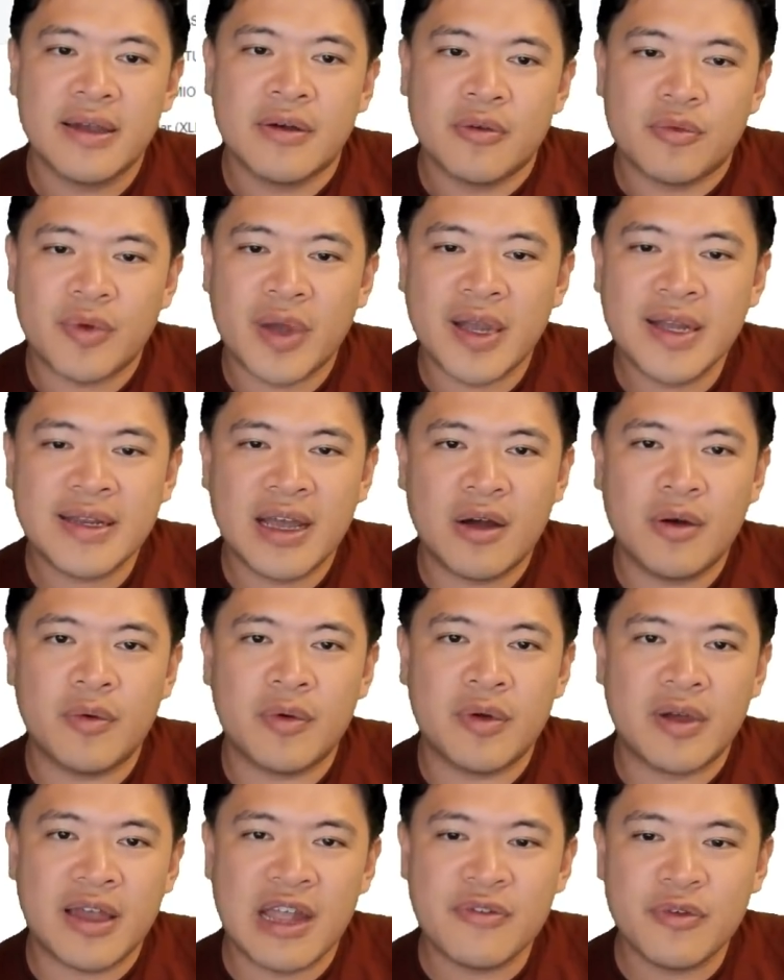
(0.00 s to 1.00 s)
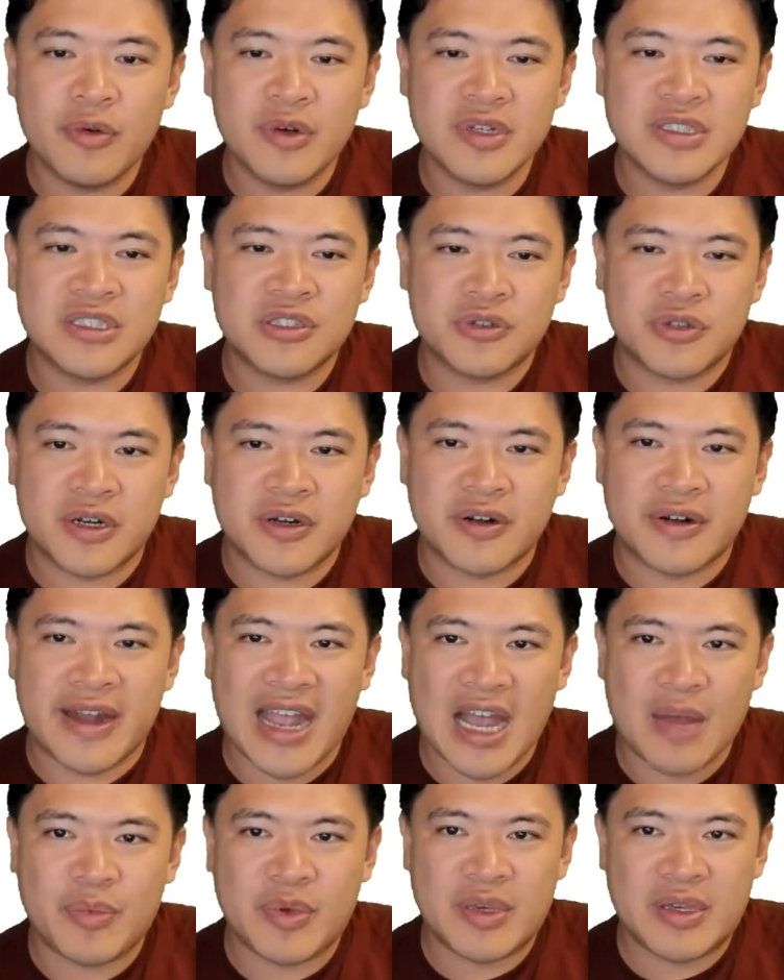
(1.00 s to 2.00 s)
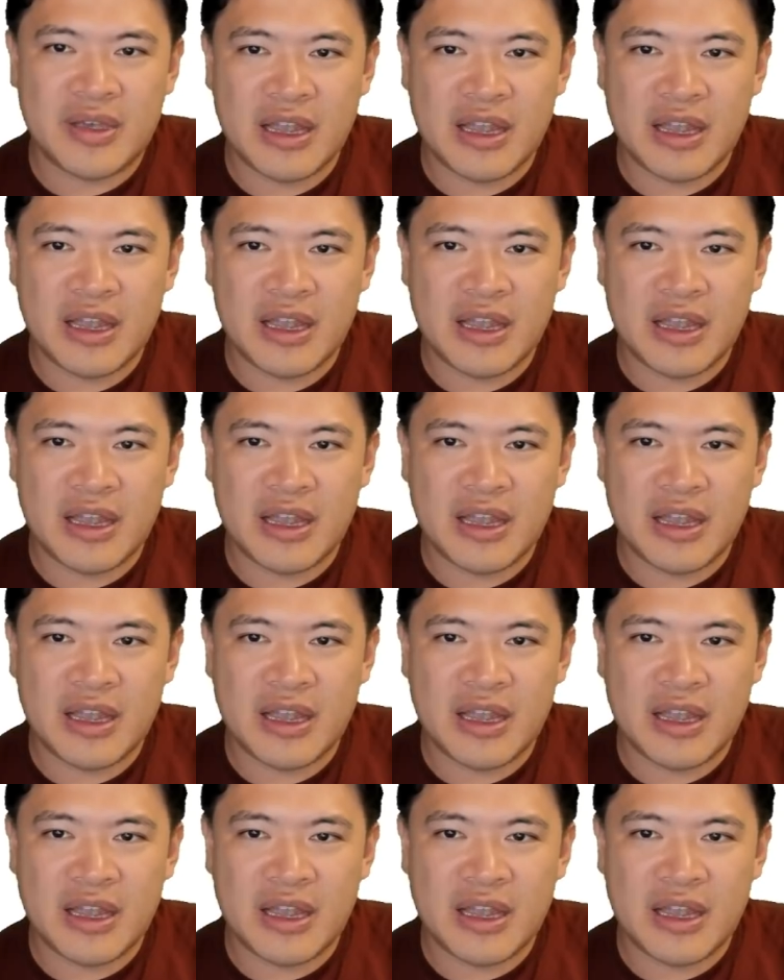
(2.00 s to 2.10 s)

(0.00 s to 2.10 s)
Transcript: right now. Everyone's trigger happy.